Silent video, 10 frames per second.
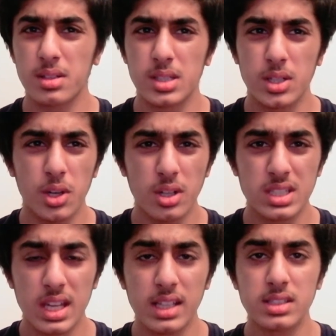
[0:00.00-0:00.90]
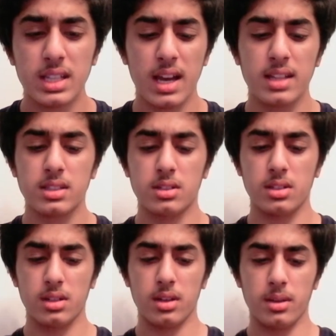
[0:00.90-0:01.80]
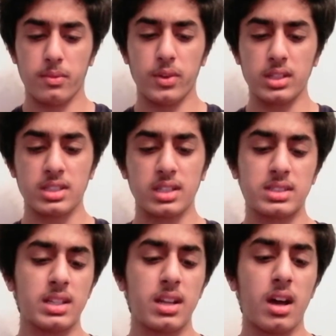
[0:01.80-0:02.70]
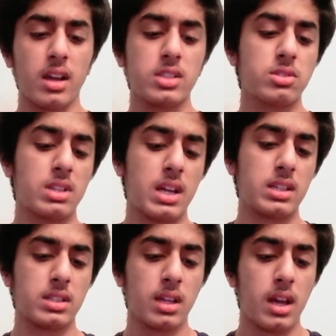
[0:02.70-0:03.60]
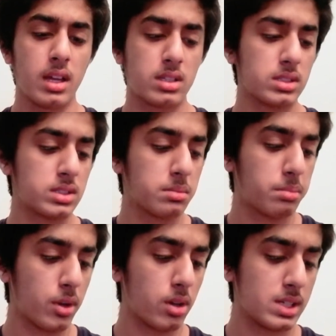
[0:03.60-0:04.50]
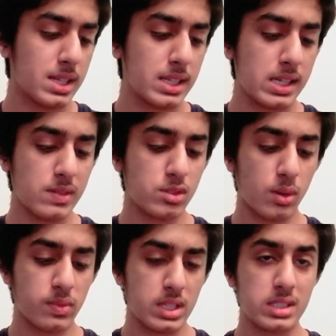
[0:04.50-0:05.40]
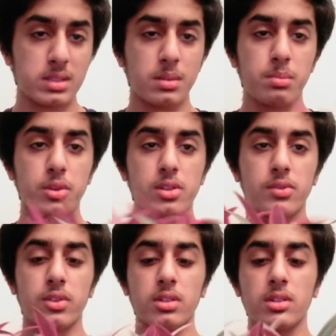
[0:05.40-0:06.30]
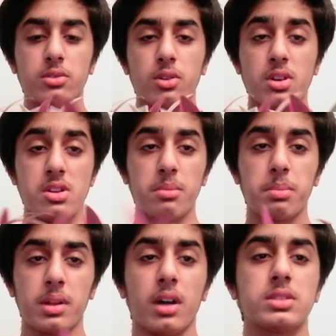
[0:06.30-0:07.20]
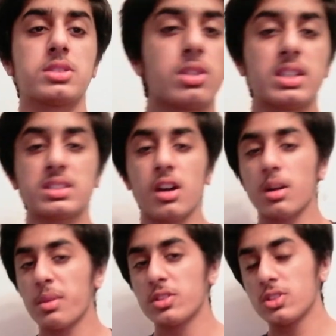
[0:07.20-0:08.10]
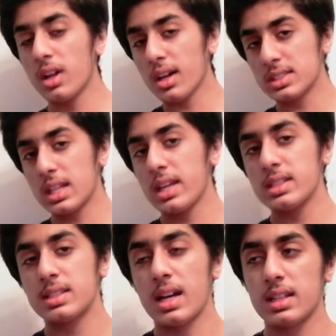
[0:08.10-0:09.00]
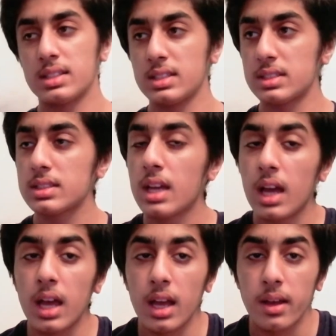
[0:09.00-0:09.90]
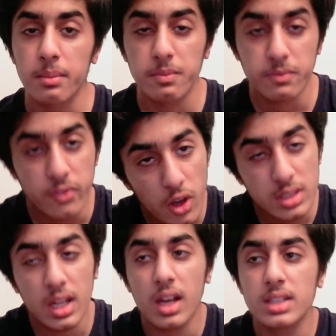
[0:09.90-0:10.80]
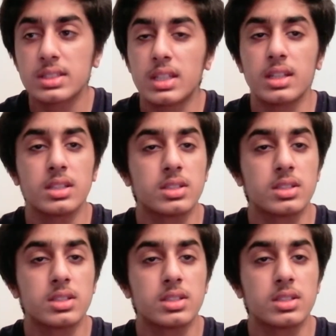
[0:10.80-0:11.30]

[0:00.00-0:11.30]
curtain that filters the light so that it doesn't burn the leaves of this beautiful rhoeo plant. Let's talk about the last things, that is fertilizing,